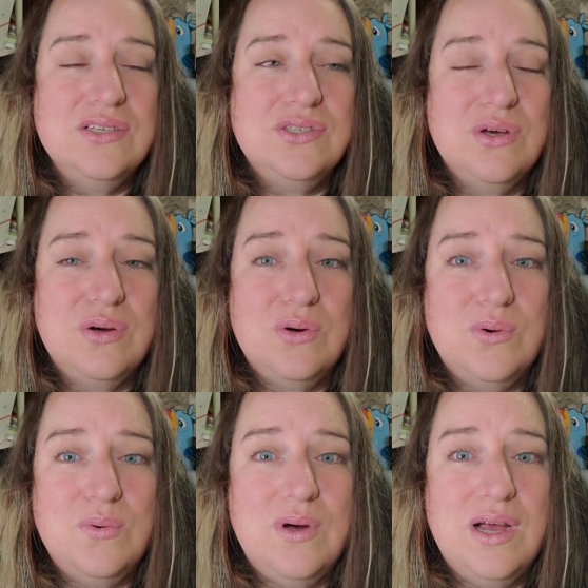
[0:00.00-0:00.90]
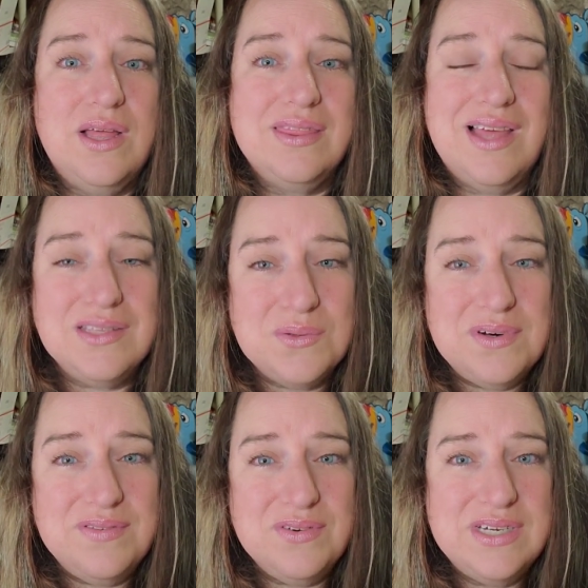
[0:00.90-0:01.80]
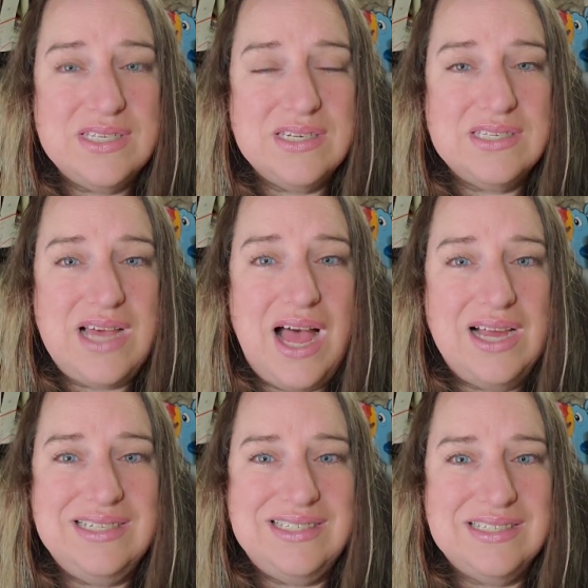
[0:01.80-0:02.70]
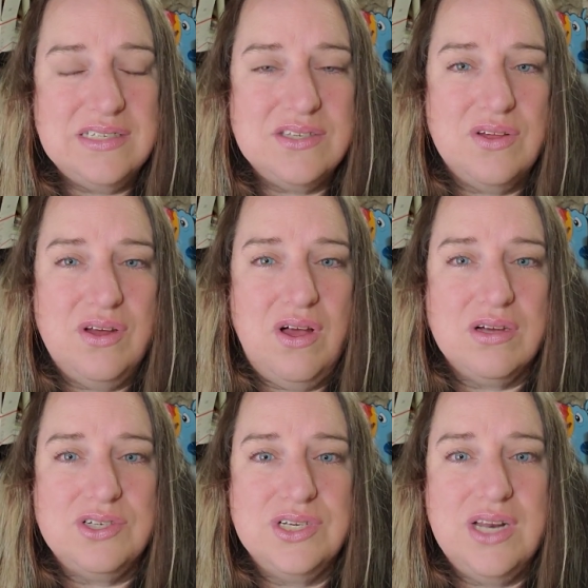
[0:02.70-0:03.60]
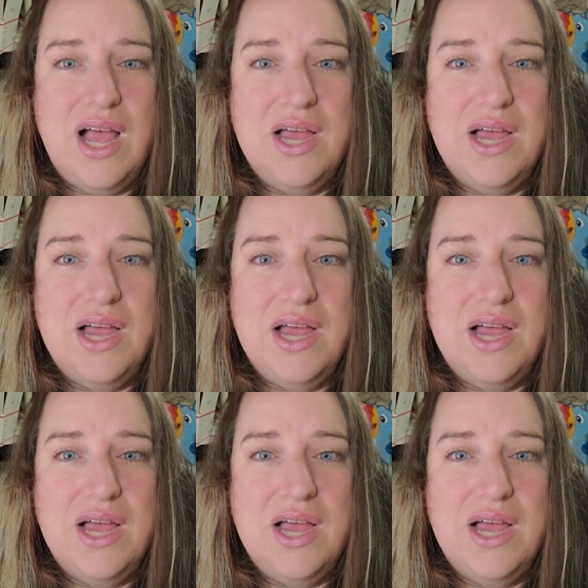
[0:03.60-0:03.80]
So that's one of the reasons I did this on auction.